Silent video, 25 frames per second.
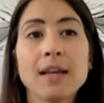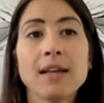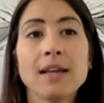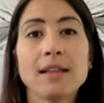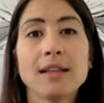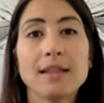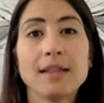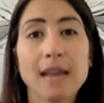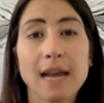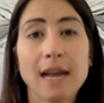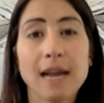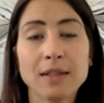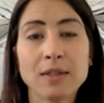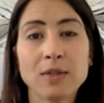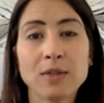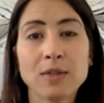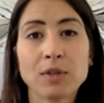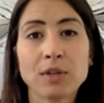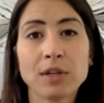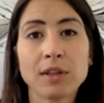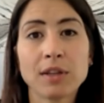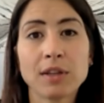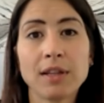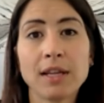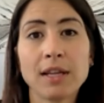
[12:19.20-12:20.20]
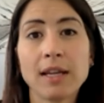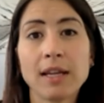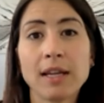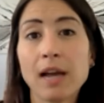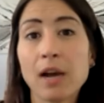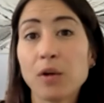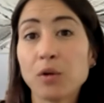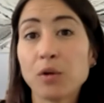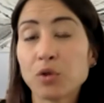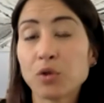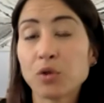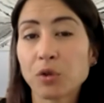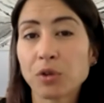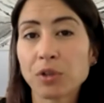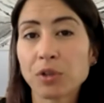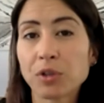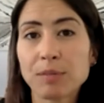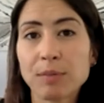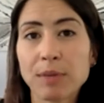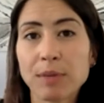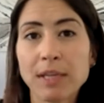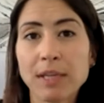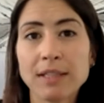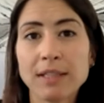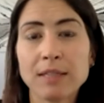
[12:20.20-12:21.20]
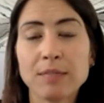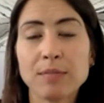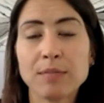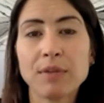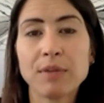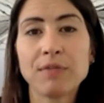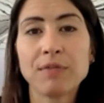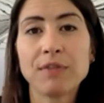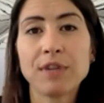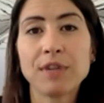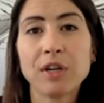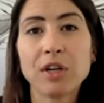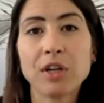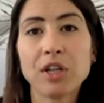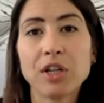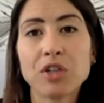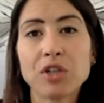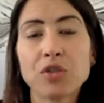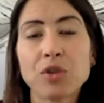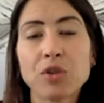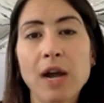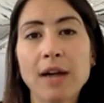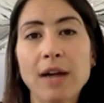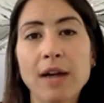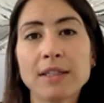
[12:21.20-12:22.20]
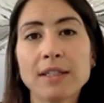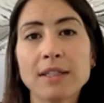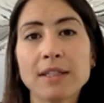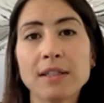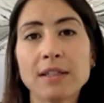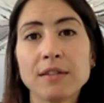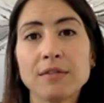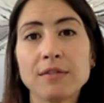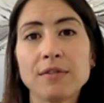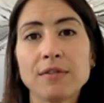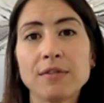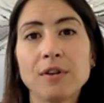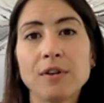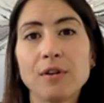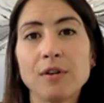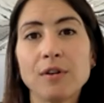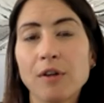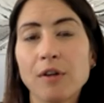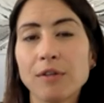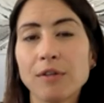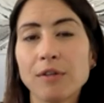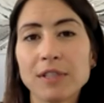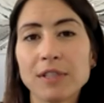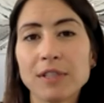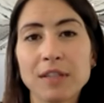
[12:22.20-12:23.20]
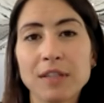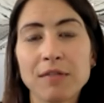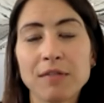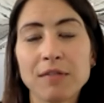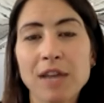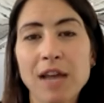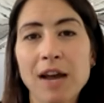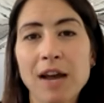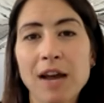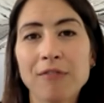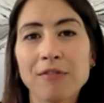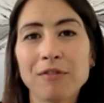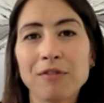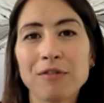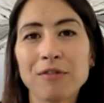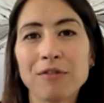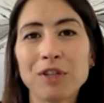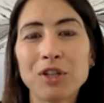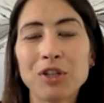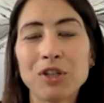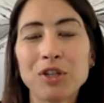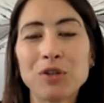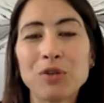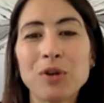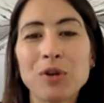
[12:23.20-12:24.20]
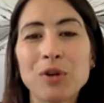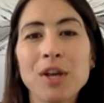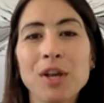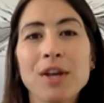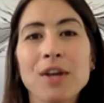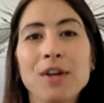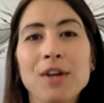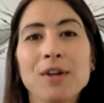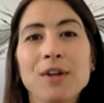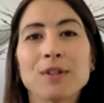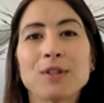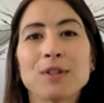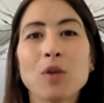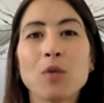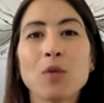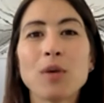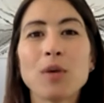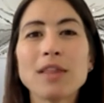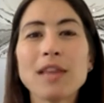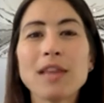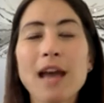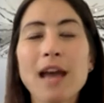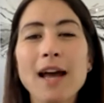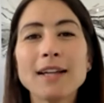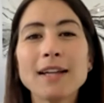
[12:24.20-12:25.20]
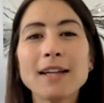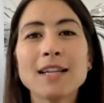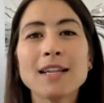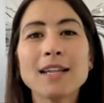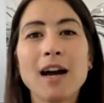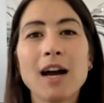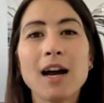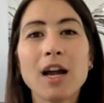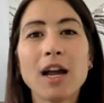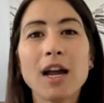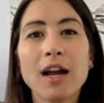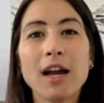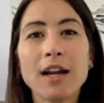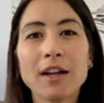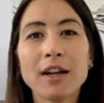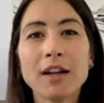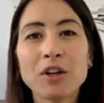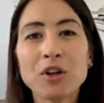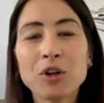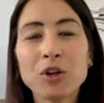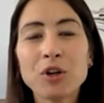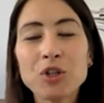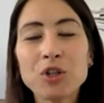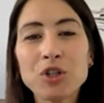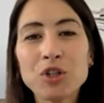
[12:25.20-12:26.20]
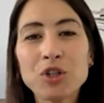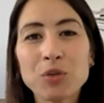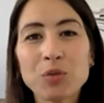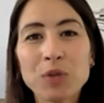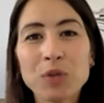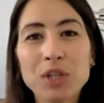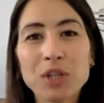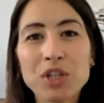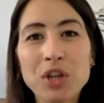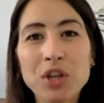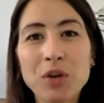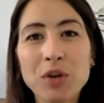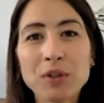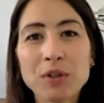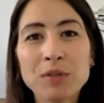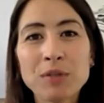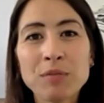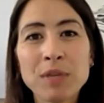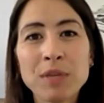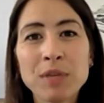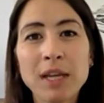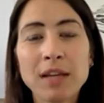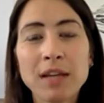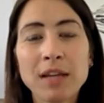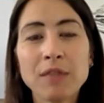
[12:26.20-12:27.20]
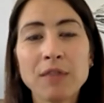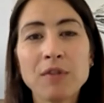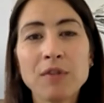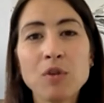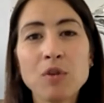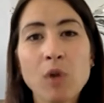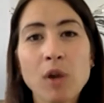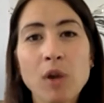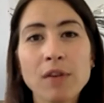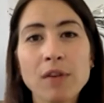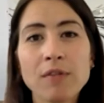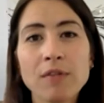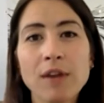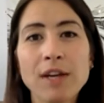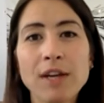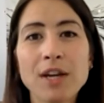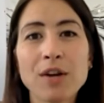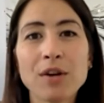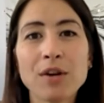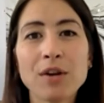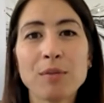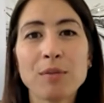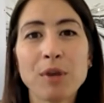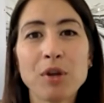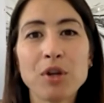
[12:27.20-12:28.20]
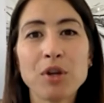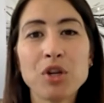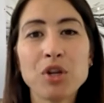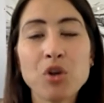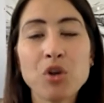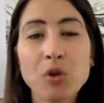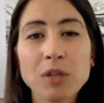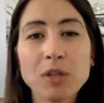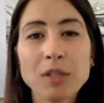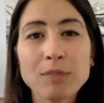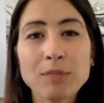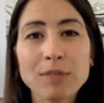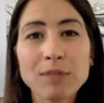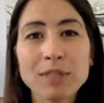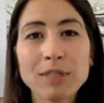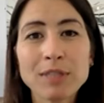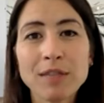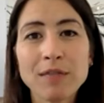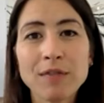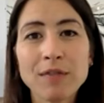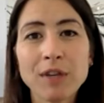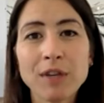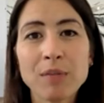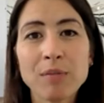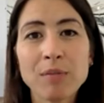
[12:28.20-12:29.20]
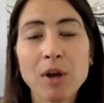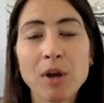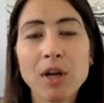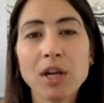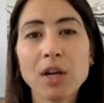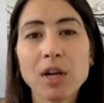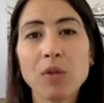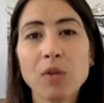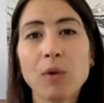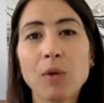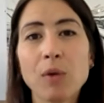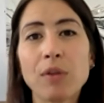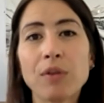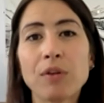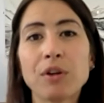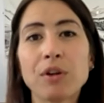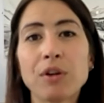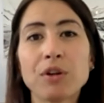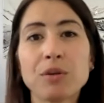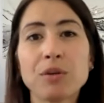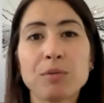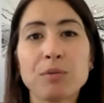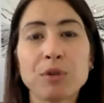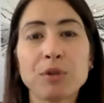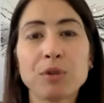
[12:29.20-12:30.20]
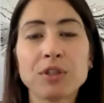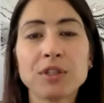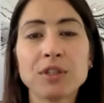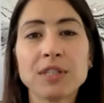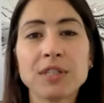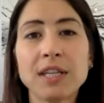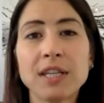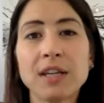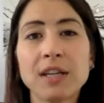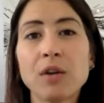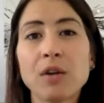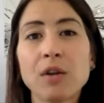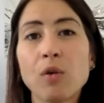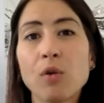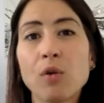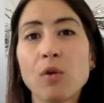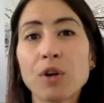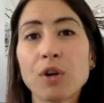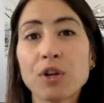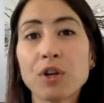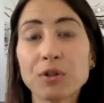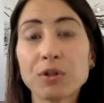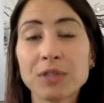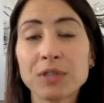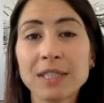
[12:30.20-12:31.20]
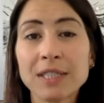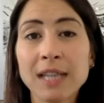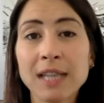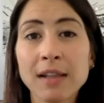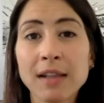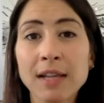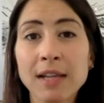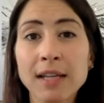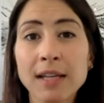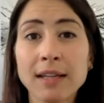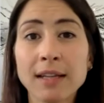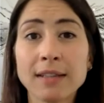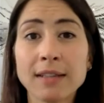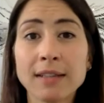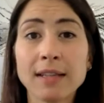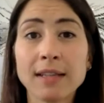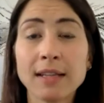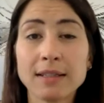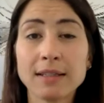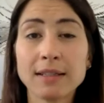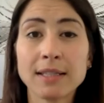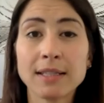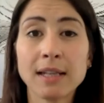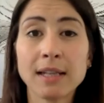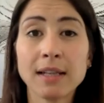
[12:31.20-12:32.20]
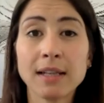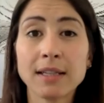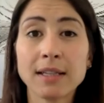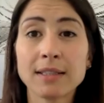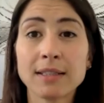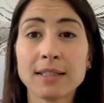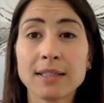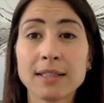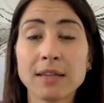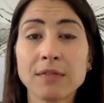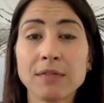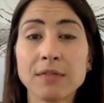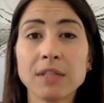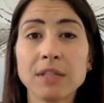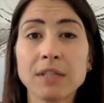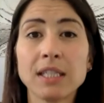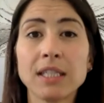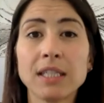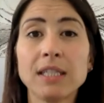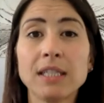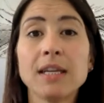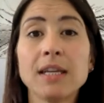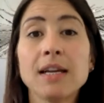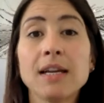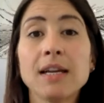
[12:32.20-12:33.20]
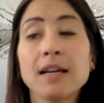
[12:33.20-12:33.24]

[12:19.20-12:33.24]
that sort of thing. Outdoor space has been very attractive, obviously, if you have a view. So with that, I encourage you to reach out to me. And if you want to find out about your specific market, whether you're purchasing or you're selling, and selling is definitely,